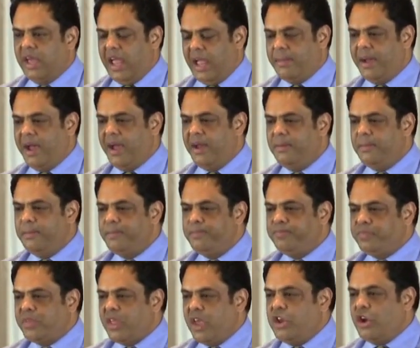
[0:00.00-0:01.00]
Amen?
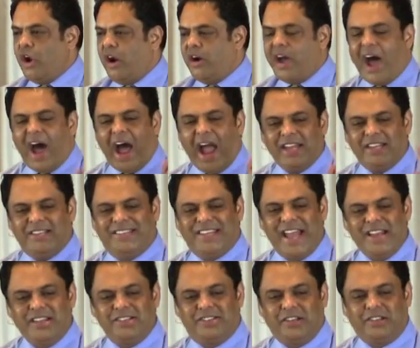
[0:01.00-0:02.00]
Your
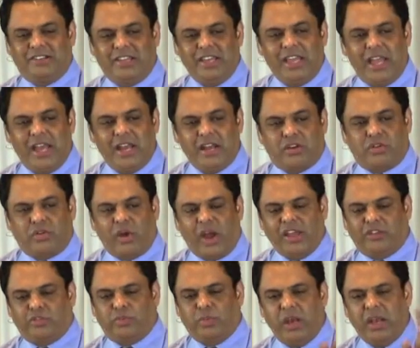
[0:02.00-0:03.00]
identity in
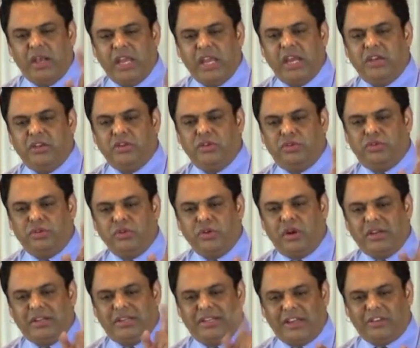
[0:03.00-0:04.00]
Christ will lead you to
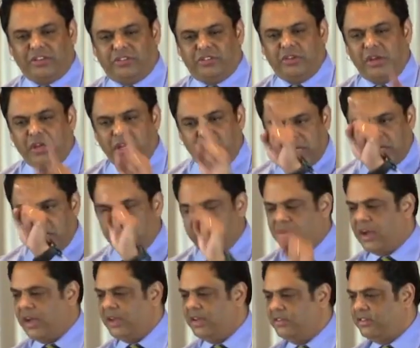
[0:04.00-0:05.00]
your destiny in
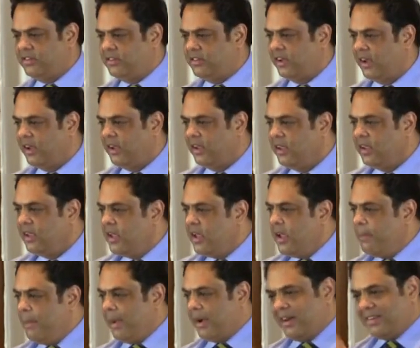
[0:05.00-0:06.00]
Christ.
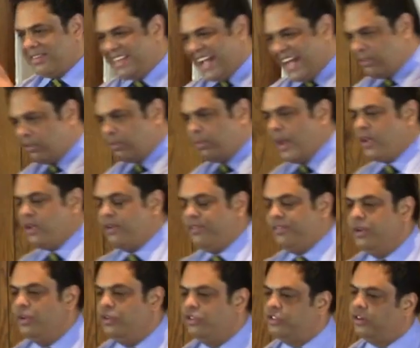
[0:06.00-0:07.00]
Because that's where your
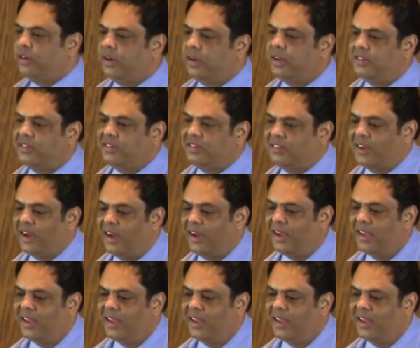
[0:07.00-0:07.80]
future is.